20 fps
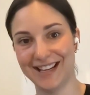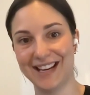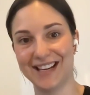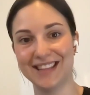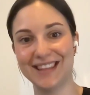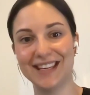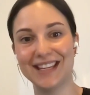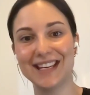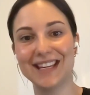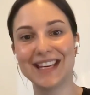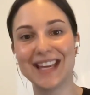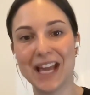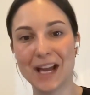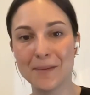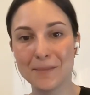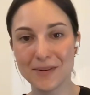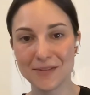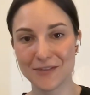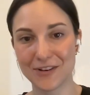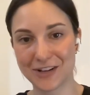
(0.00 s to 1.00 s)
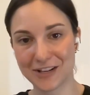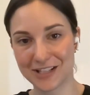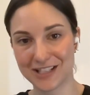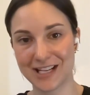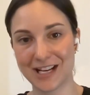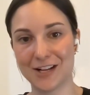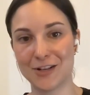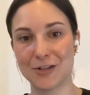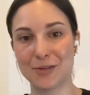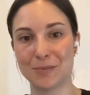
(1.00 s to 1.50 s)
I think it can be very
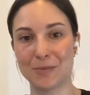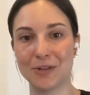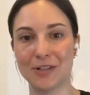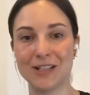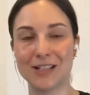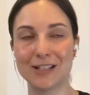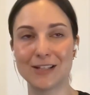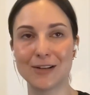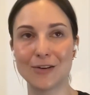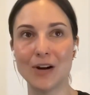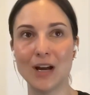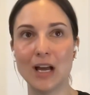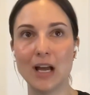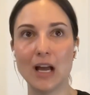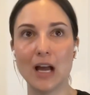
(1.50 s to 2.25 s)
tangible. And so